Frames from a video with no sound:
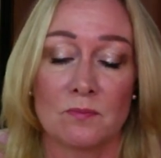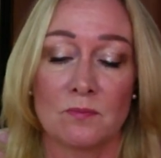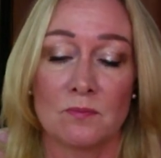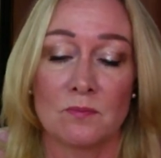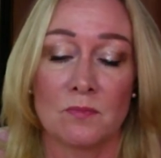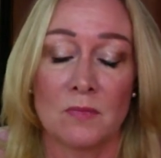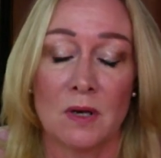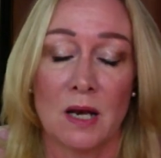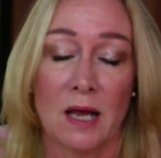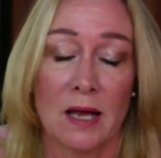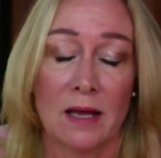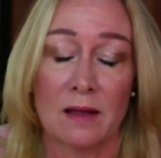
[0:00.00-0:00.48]

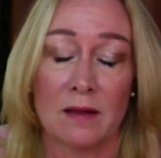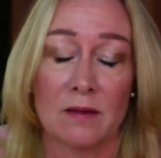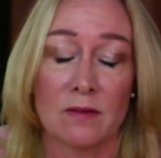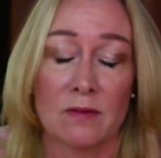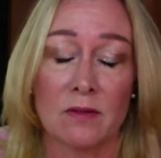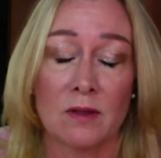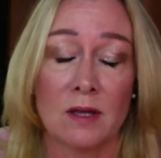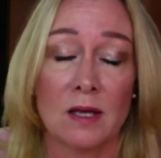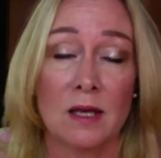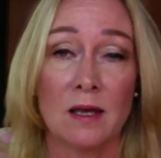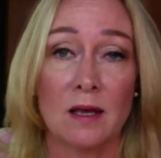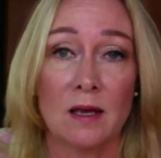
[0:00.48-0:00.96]
like
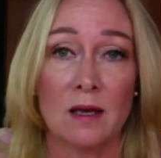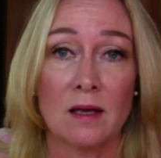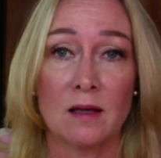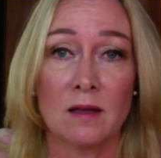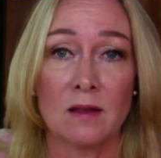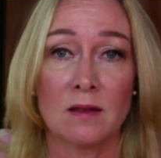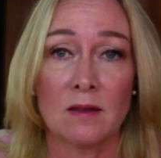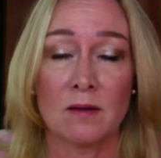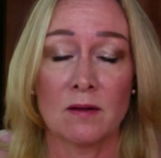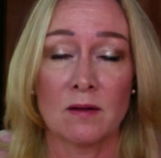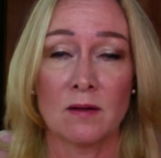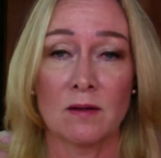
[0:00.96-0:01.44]

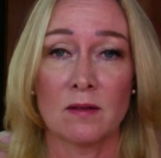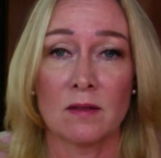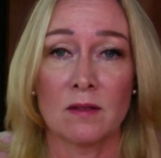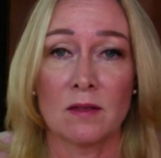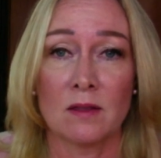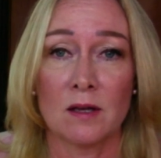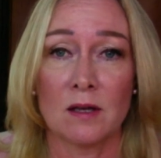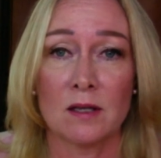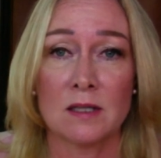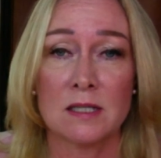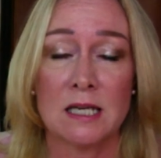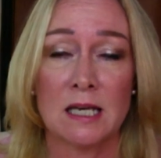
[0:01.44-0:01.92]

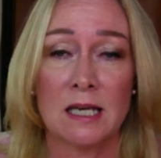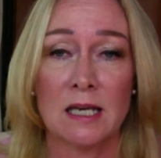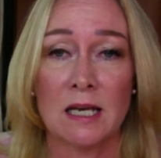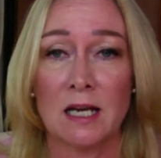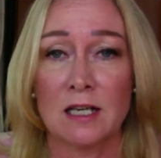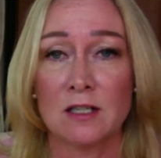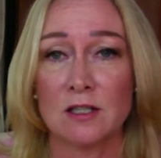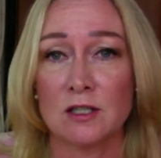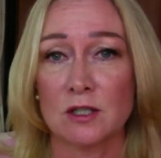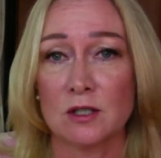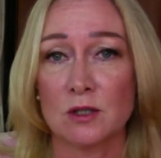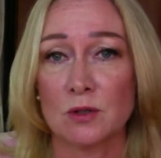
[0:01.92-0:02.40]
the
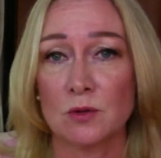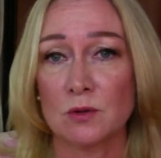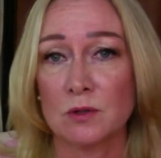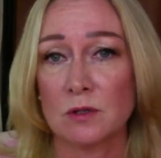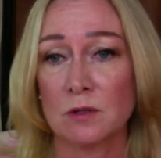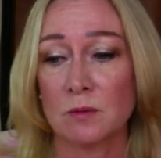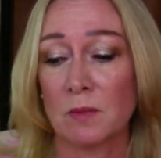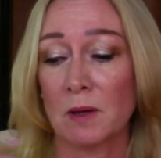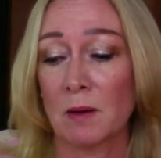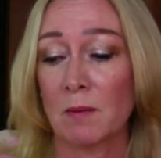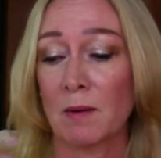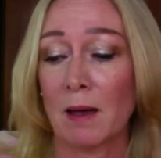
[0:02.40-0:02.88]
teenager talked
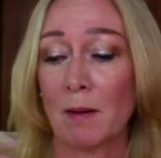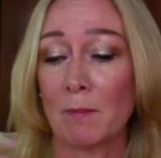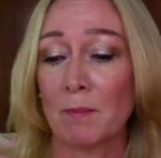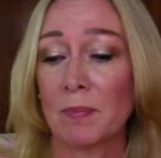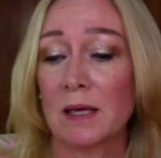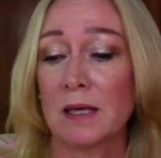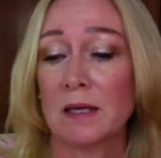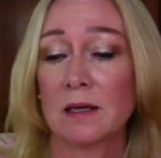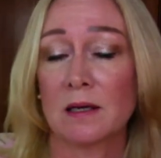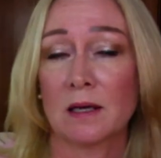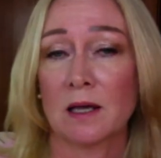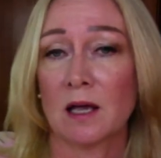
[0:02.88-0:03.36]
to me about
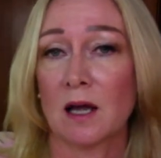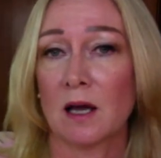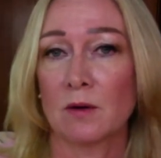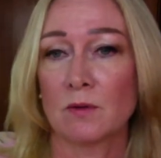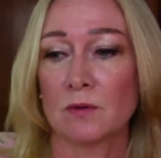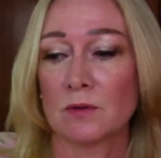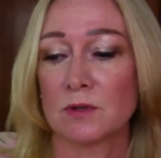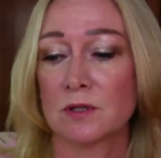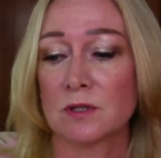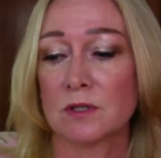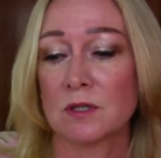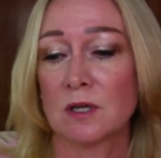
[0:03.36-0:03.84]
being a
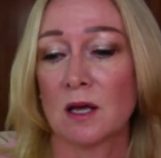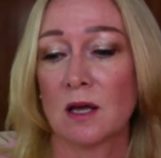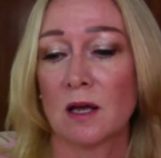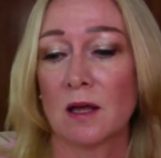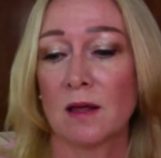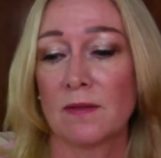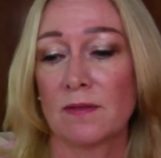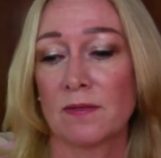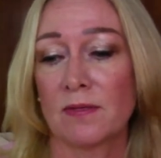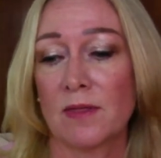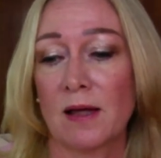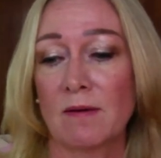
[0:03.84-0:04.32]
ghost.
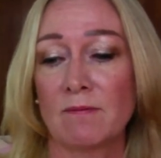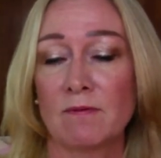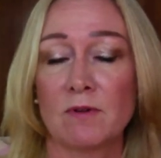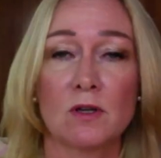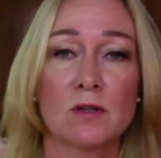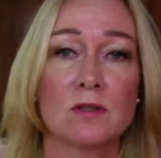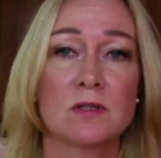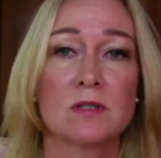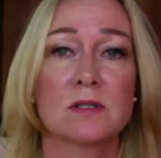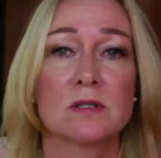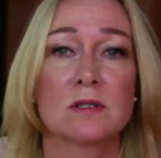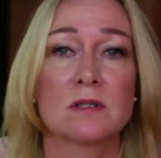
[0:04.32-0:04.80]
They've
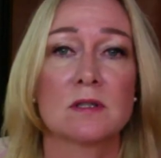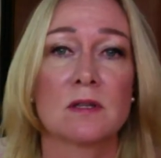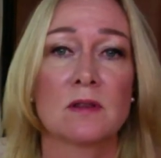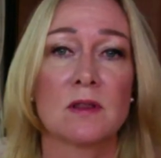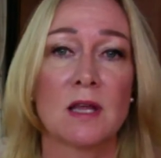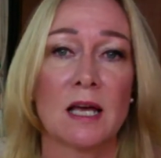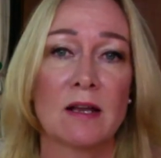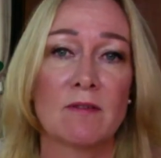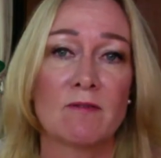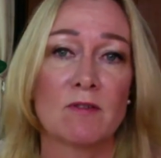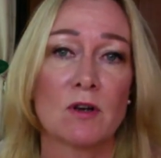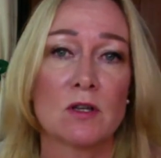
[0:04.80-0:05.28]
lost
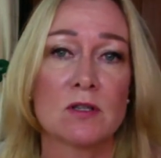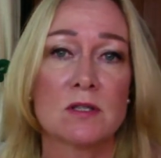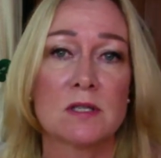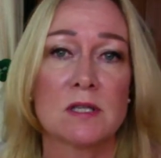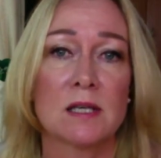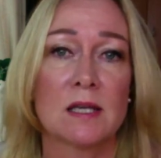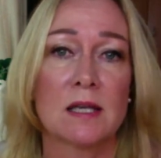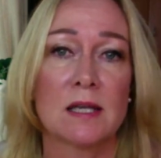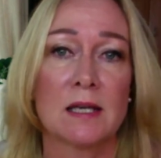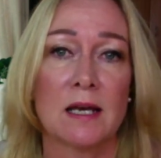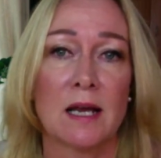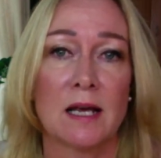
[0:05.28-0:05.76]
the
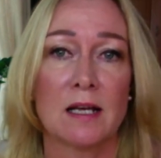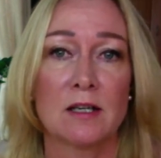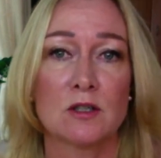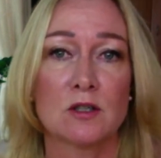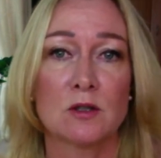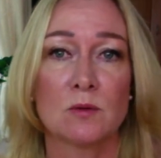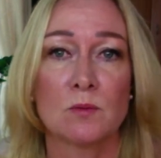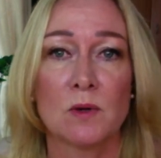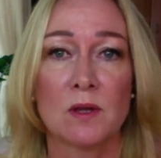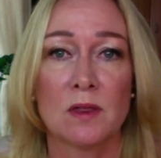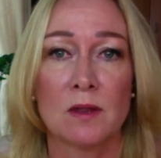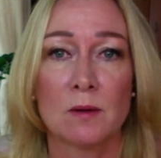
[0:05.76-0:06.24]

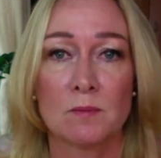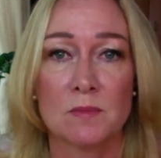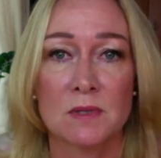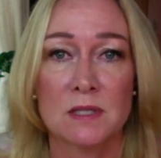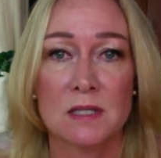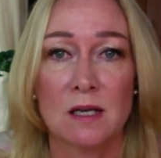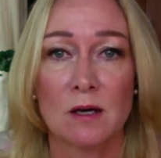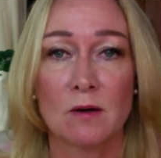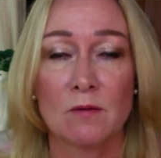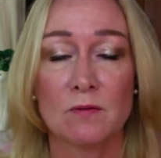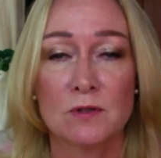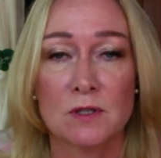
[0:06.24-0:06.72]
connection with
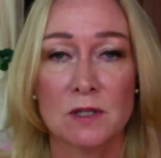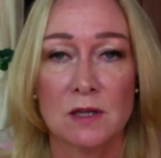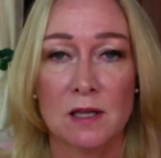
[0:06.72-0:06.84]
themselves and